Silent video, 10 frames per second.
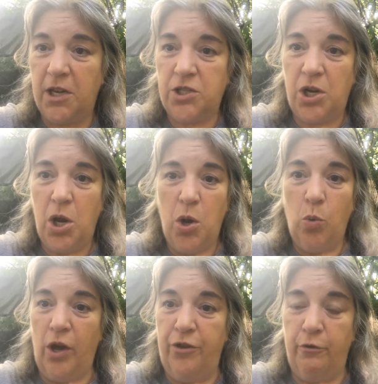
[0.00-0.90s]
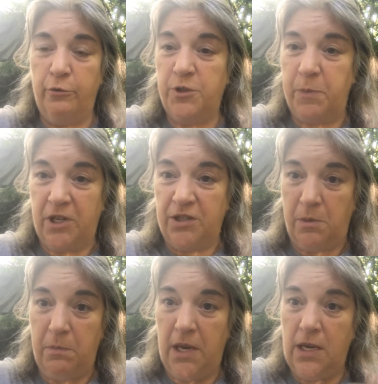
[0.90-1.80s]
much, whether it was because
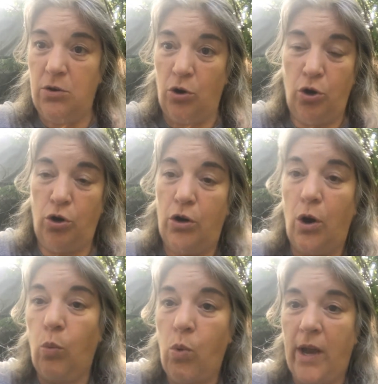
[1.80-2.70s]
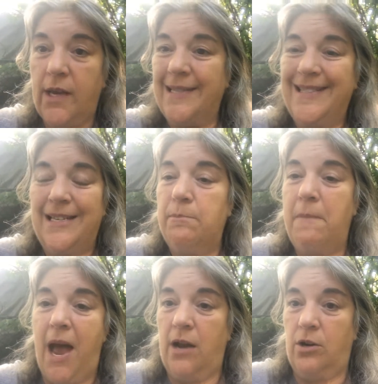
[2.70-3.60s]
of me or her or what, it didn't
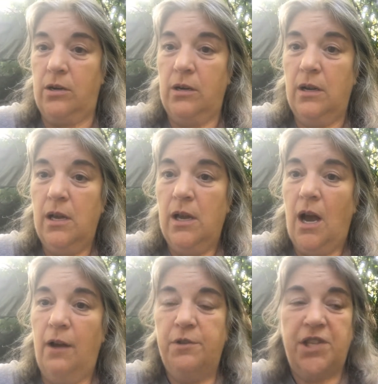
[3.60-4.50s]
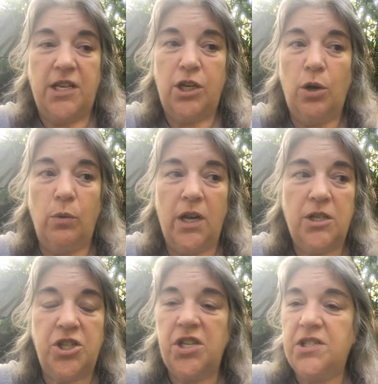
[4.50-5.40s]
matter. I was like, you know
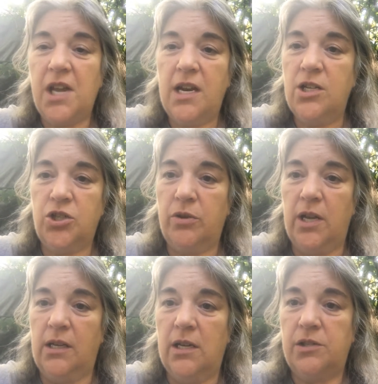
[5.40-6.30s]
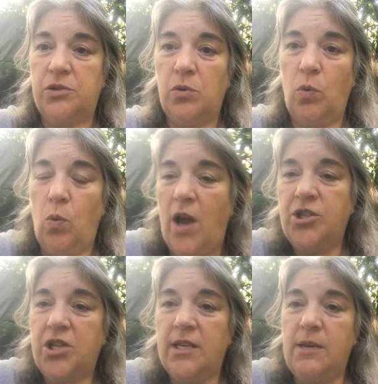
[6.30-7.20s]
what? She's not enjoying this. Why
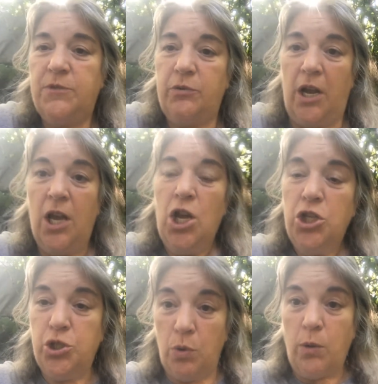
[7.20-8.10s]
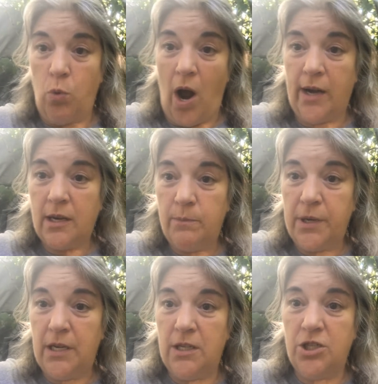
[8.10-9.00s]
should I keep doing it? Do I want to
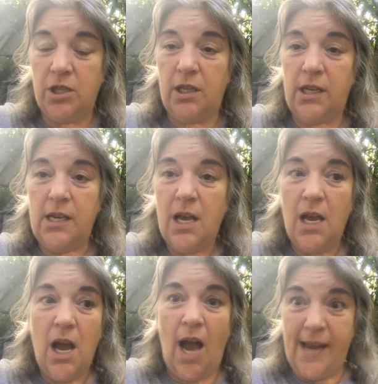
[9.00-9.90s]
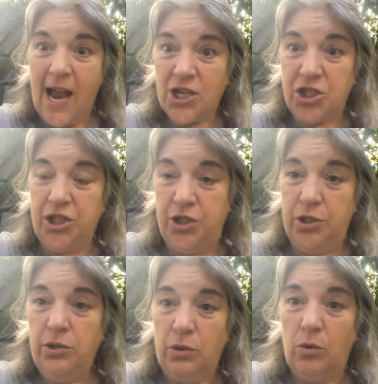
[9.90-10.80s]
compete in agility? I actually
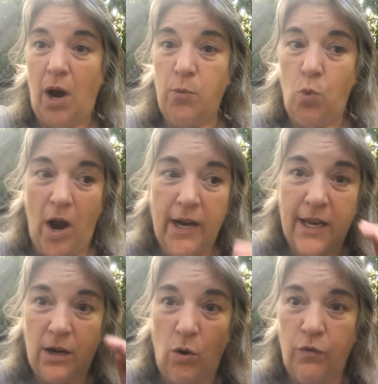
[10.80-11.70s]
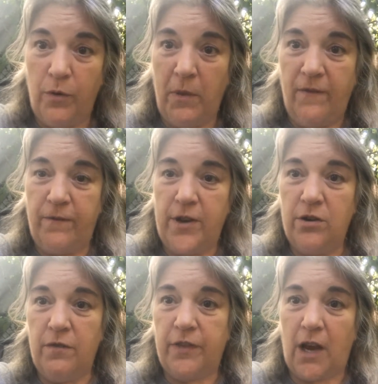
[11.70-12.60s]
do. I want to get over my
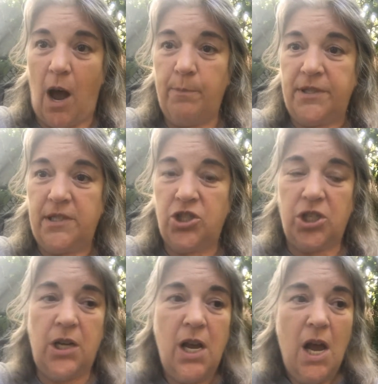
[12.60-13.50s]
fear of the competition.